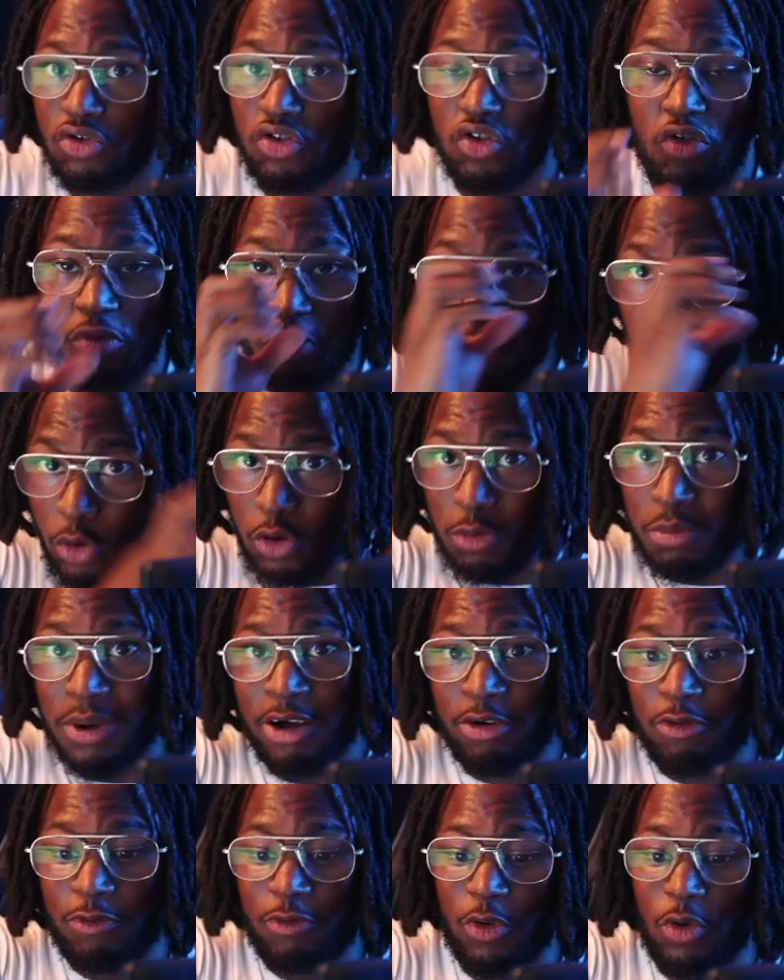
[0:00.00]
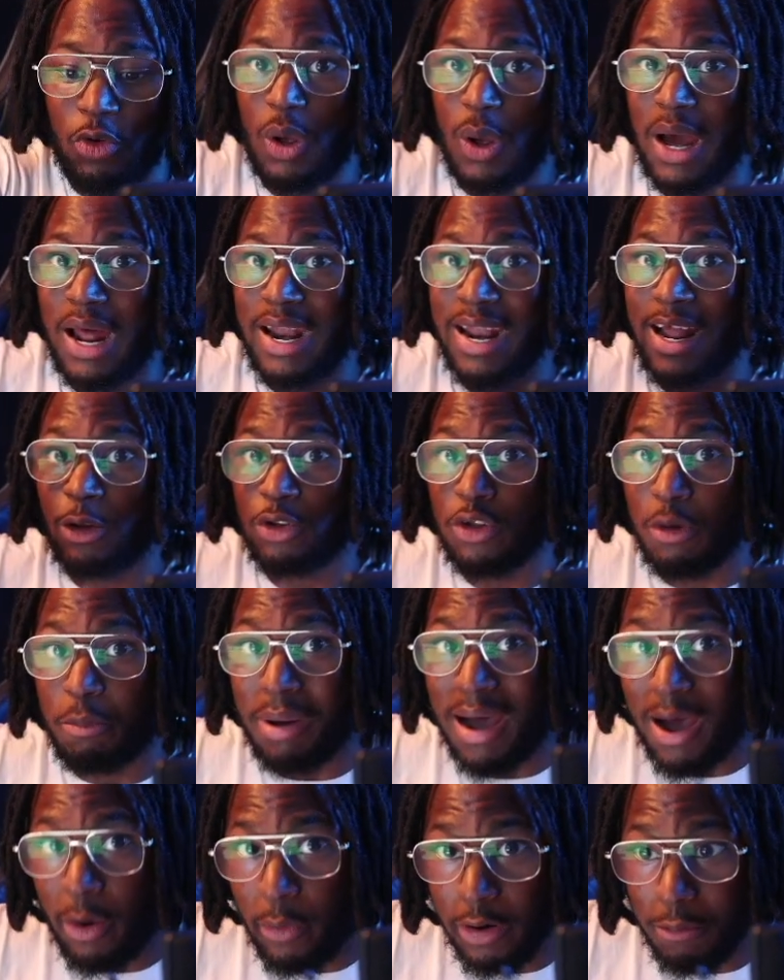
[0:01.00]
So you've bought your microphone, and now to
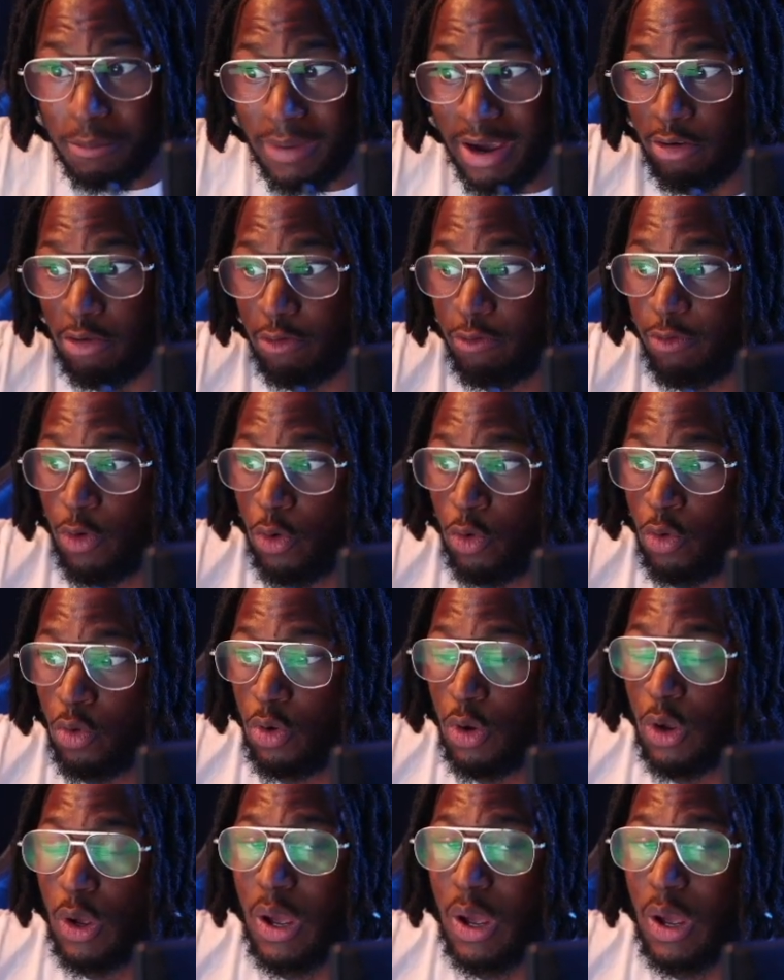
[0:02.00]
power the microphone